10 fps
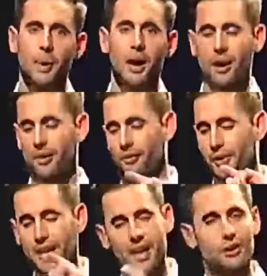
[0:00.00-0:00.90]
But
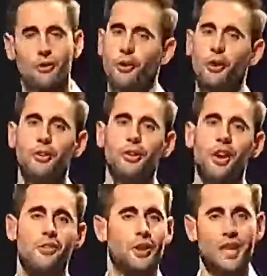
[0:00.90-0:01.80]
forget your
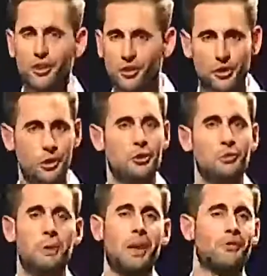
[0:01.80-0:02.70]
phone. Forget your
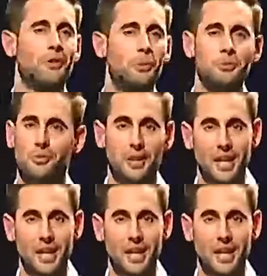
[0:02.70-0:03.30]
social platforms.